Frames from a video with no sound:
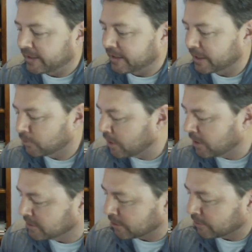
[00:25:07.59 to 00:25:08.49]
and the fact
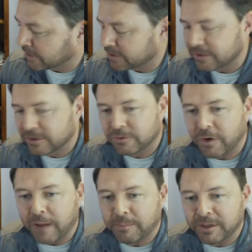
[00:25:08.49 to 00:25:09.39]
that it runs on
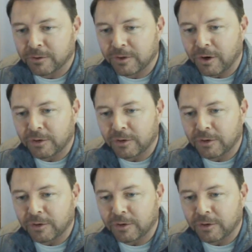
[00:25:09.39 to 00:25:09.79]
this crappy